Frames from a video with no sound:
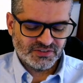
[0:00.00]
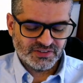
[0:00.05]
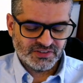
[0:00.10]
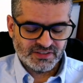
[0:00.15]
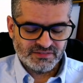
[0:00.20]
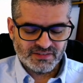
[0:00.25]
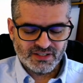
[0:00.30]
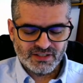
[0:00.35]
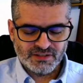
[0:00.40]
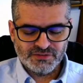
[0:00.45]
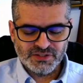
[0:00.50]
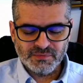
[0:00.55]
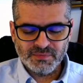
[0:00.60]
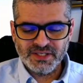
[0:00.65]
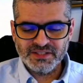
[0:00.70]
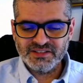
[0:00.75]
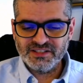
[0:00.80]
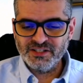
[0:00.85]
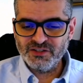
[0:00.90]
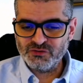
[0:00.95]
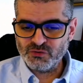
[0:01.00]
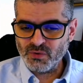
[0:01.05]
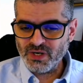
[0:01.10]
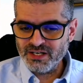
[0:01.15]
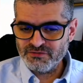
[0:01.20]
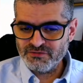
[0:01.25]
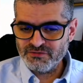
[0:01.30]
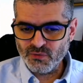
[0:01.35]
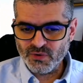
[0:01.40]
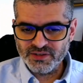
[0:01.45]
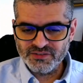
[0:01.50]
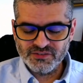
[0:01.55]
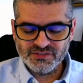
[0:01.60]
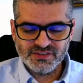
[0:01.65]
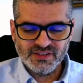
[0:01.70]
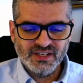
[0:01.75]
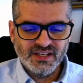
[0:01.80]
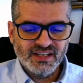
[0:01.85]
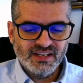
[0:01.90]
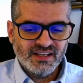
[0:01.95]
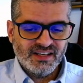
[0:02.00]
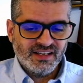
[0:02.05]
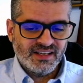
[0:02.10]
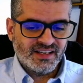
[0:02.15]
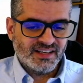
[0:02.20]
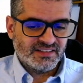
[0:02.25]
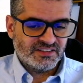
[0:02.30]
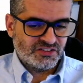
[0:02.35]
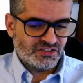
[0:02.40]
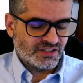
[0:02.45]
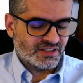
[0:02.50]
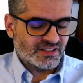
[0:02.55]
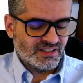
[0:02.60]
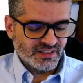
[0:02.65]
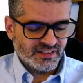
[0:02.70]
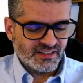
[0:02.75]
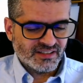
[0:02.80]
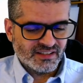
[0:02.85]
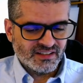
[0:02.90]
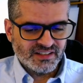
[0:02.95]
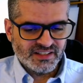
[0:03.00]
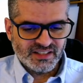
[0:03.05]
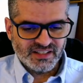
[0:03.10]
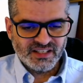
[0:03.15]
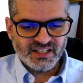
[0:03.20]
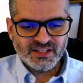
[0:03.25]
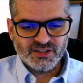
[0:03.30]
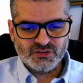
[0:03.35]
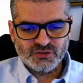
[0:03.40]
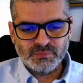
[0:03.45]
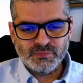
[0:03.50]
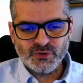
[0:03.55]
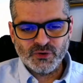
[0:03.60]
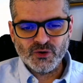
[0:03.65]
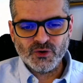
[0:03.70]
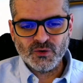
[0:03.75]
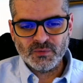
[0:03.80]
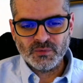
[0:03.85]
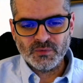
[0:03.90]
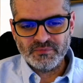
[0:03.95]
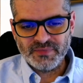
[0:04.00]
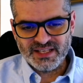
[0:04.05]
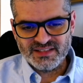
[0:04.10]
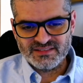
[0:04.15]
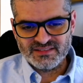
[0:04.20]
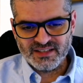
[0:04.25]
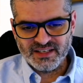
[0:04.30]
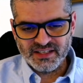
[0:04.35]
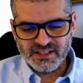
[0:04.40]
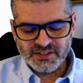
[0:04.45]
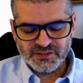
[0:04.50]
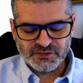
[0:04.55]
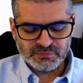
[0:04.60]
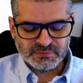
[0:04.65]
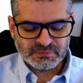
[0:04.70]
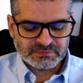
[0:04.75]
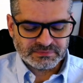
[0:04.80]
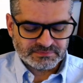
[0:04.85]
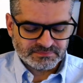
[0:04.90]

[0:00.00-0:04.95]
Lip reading: I've debated his wife once, and she clearly is pro-panpsychism.